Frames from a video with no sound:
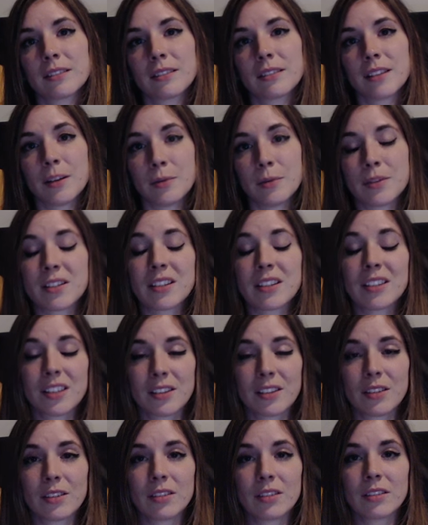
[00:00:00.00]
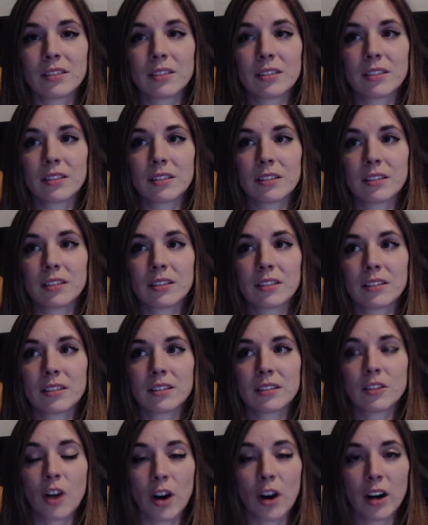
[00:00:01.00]
It was a little
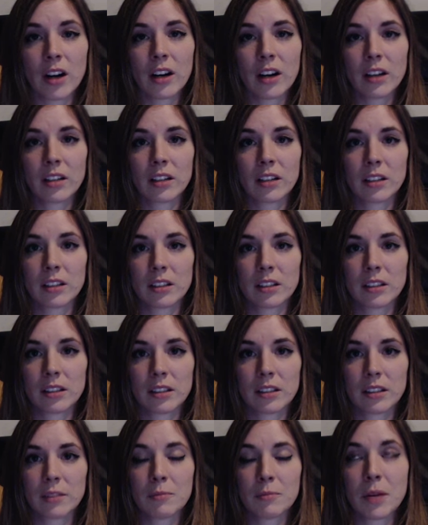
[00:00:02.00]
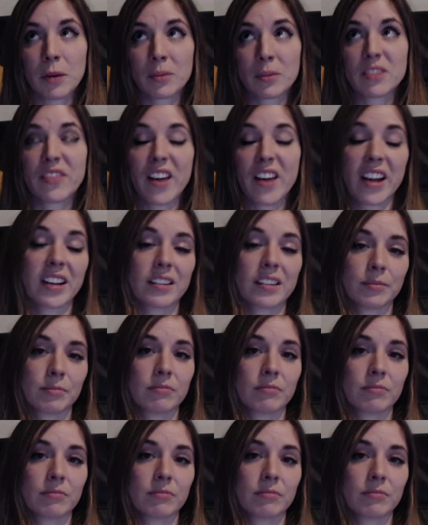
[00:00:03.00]
dark, but it was fine.